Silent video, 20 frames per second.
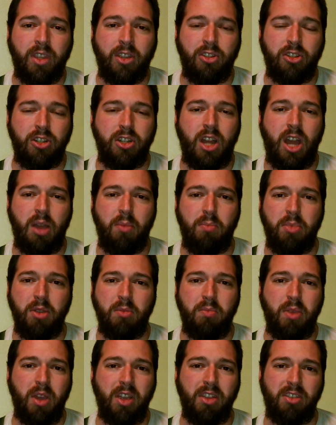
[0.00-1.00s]
should not be
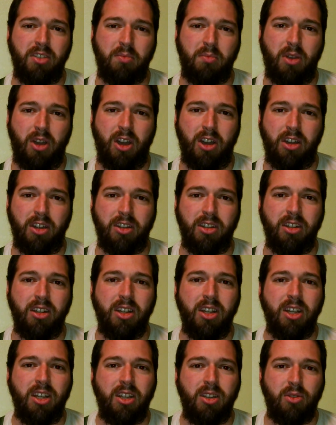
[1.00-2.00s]
based upon
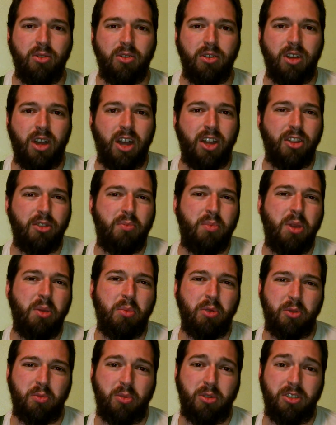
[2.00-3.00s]
other
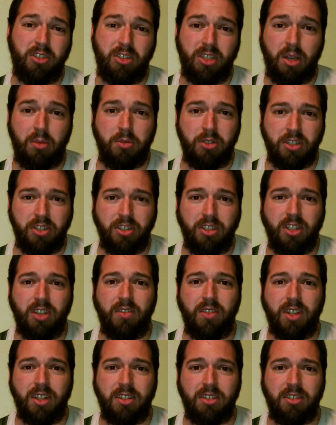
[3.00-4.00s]
people's perceptions
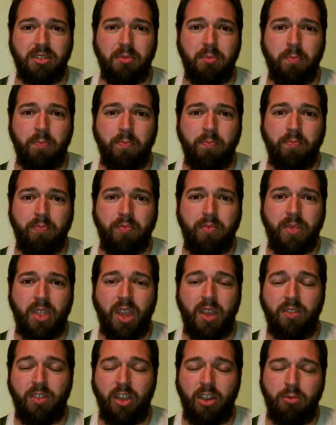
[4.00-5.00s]
of us.
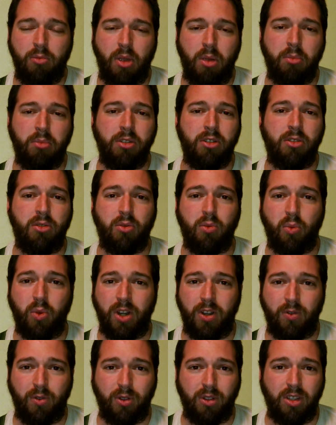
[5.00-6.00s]
If they remember,
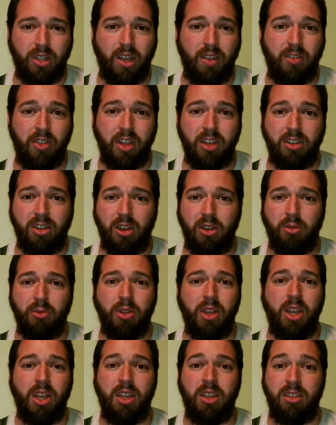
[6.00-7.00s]
wonderful. If they don't,
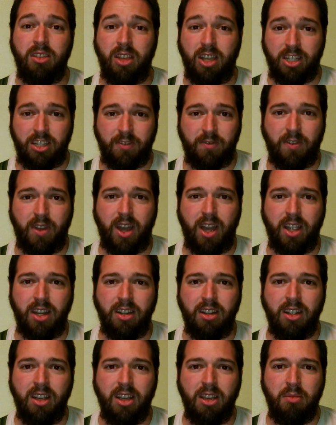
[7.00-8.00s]
that's
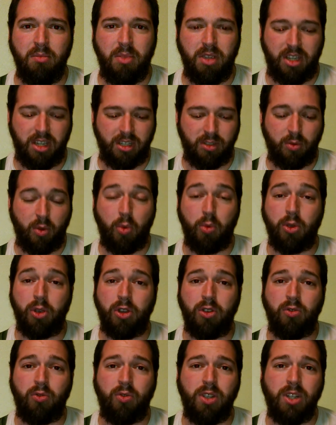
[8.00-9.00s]
fine. Because what we're
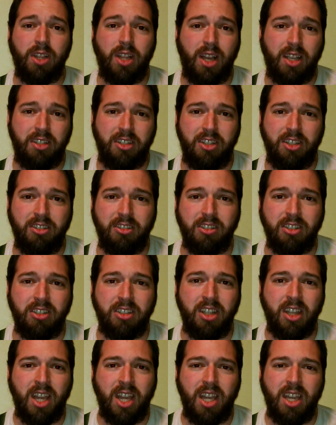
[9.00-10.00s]
going to realize here
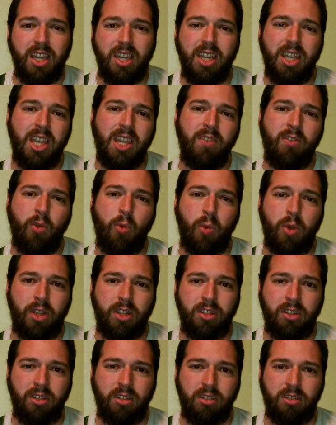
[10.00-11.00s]
is, even
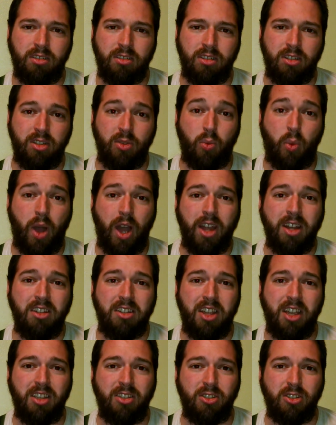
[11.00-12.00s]
when the wine
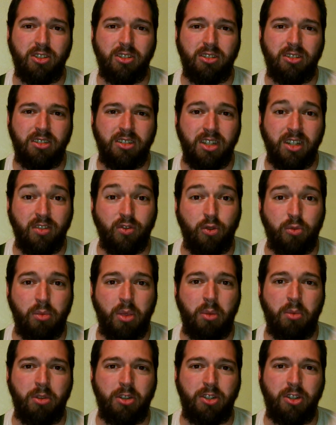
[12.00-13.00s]
taster didn't
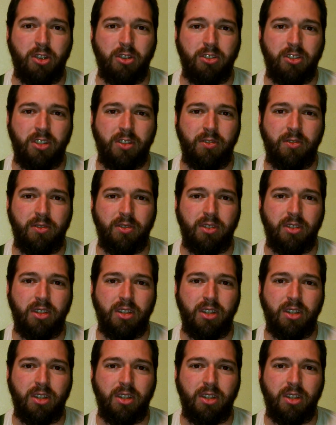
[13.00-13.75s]
remember Joseph,